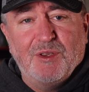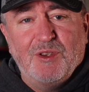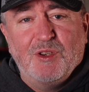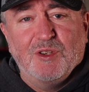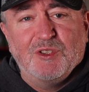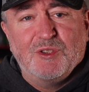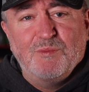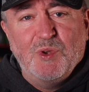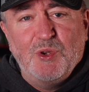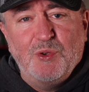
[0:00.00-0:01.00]
you can
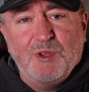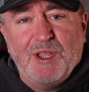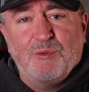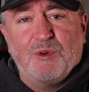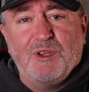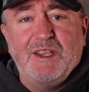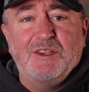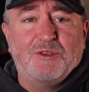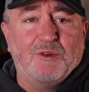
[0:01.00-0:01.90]
smoothly release